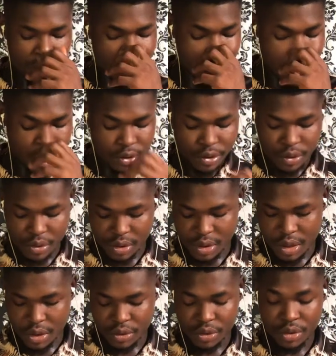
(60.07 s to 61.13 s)
on the add tools
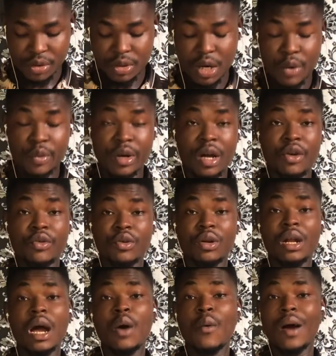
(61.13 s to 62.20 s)
now so that we can
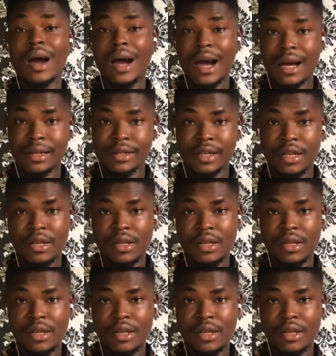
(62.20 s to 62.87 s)
run our ad.